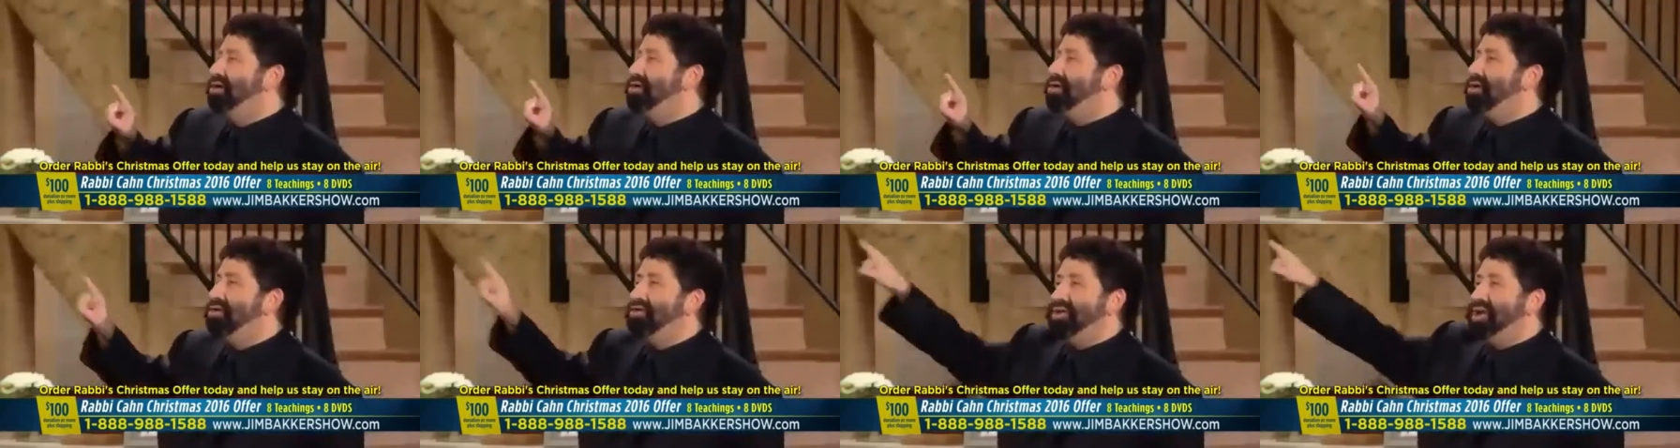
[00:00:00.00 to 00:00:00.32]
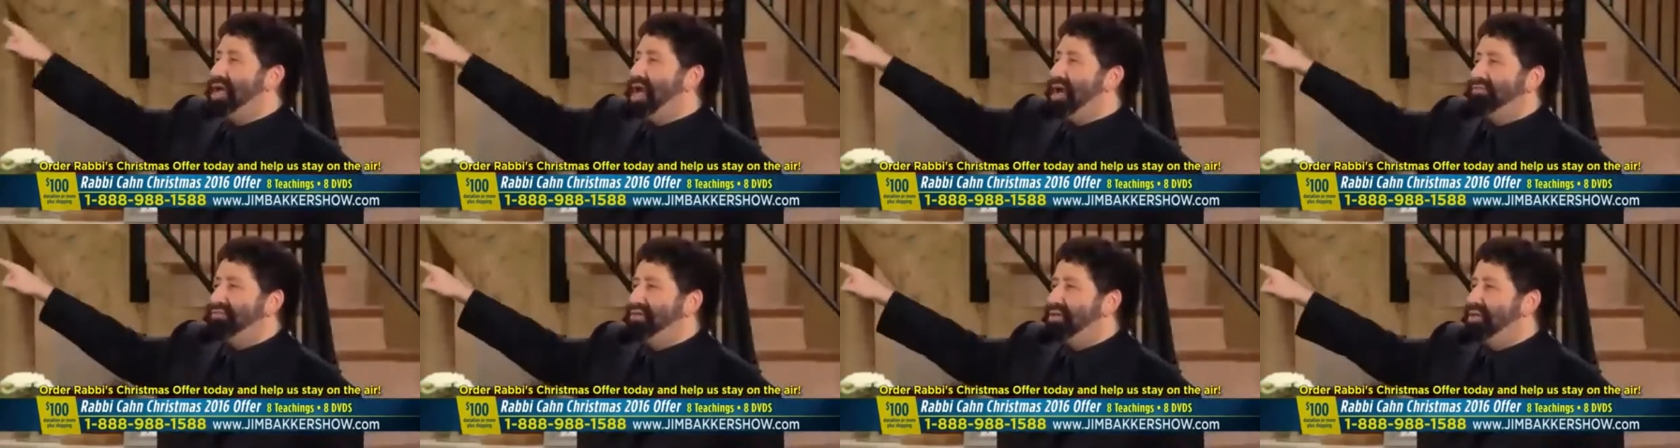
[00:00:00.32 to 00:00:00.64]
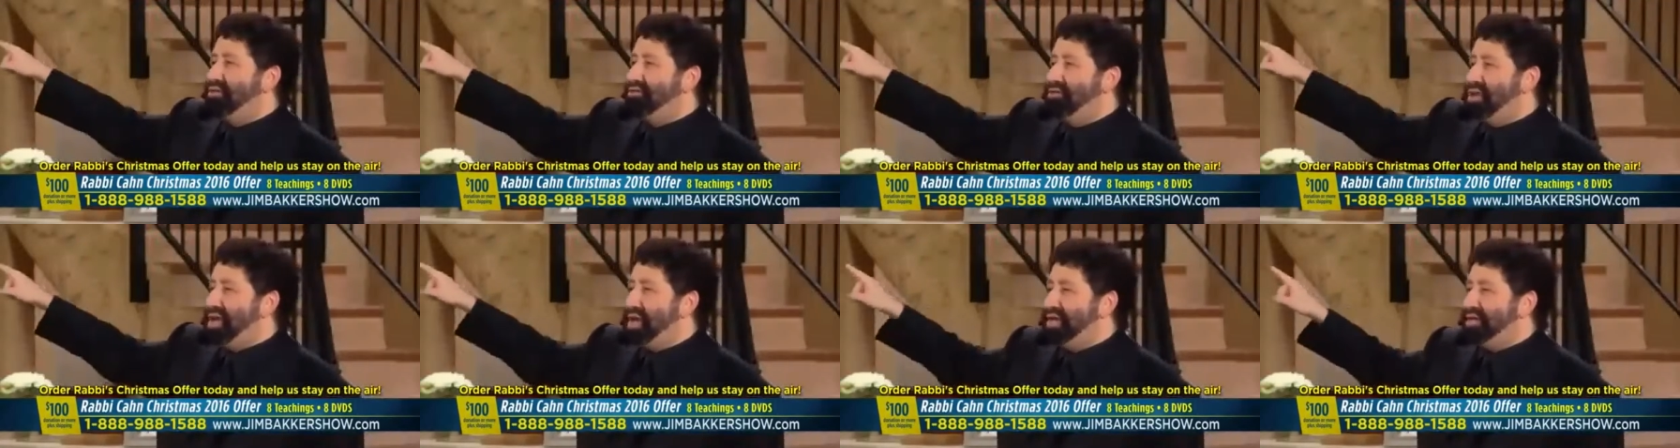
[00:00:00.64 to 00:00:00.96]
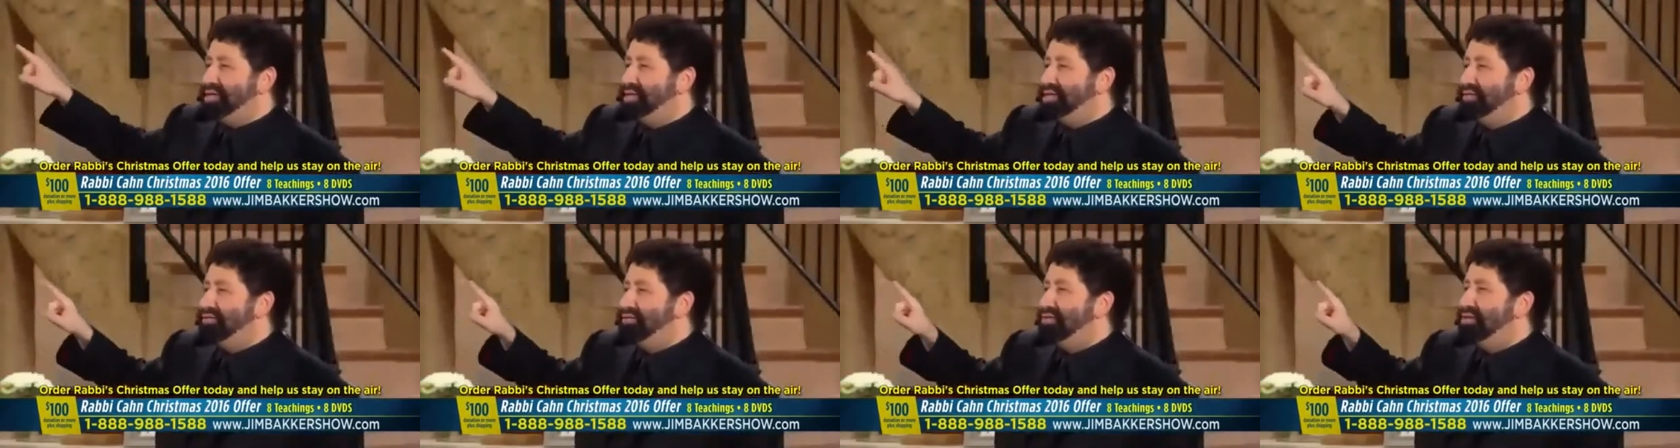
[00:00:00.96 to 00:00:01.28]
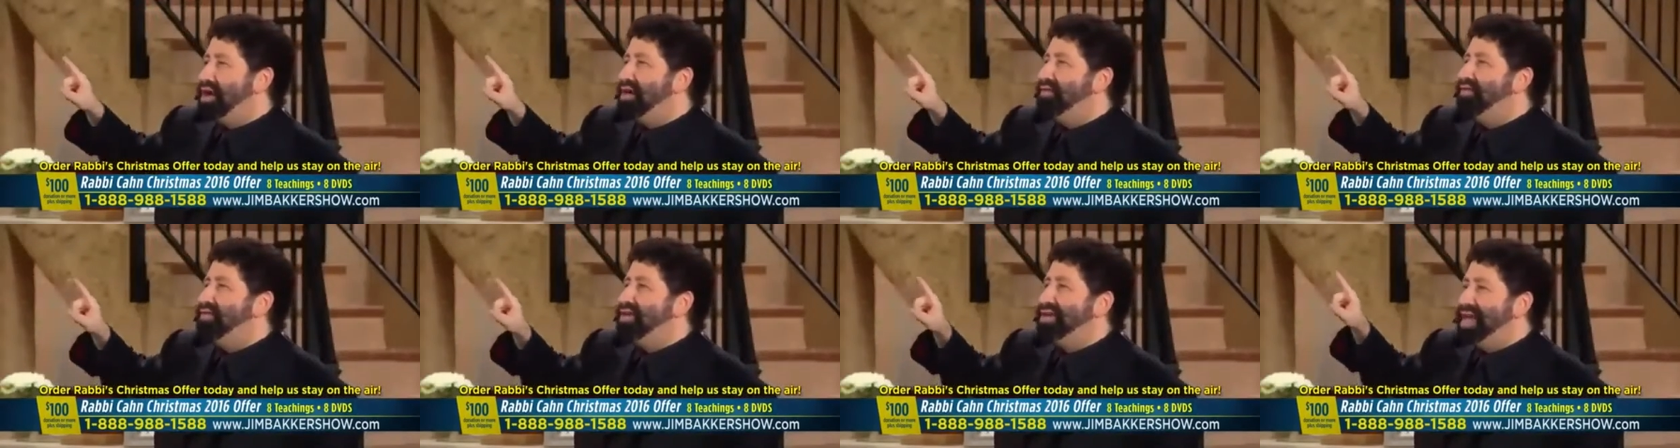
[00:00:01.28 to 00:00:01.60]
going after the ways of
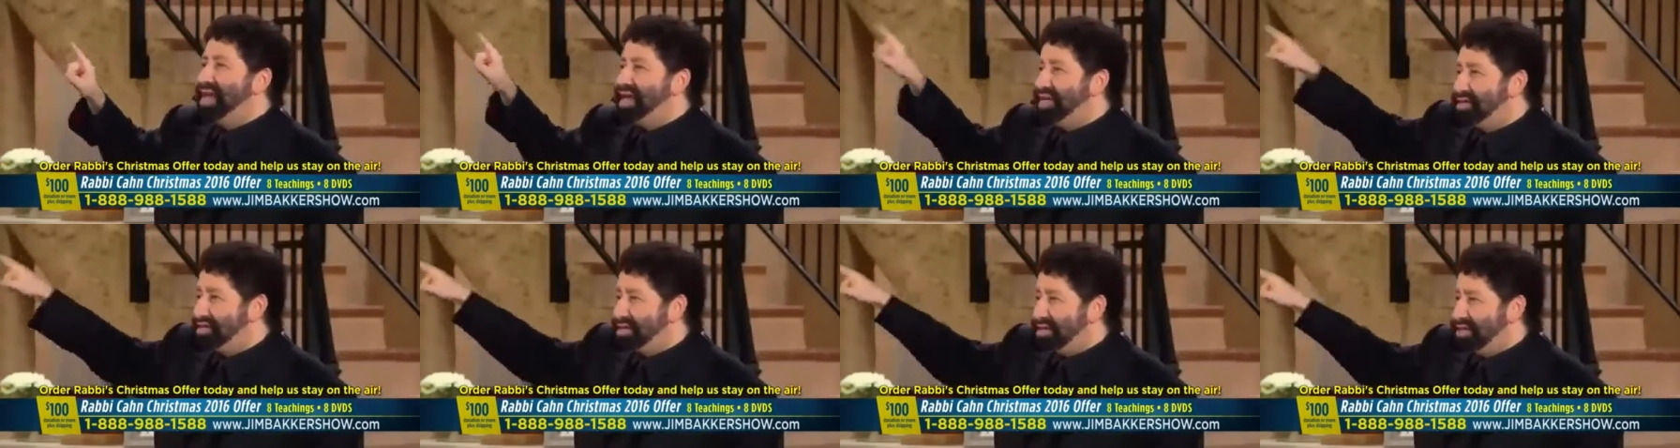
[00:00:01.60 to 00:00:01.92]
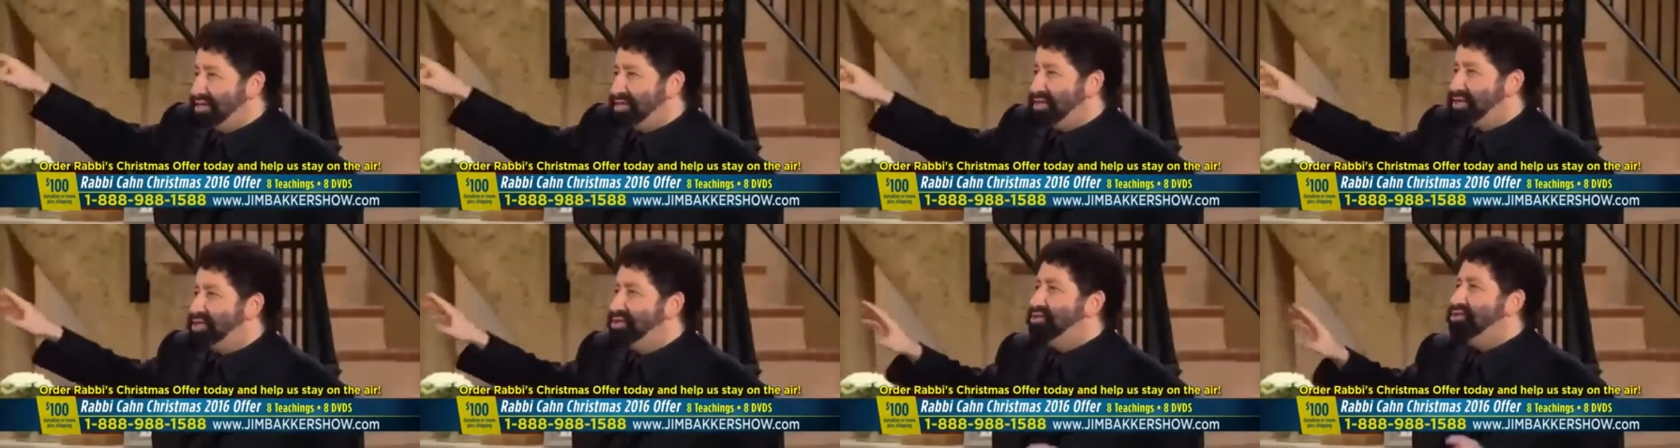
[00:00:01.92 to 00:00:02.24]
the nations.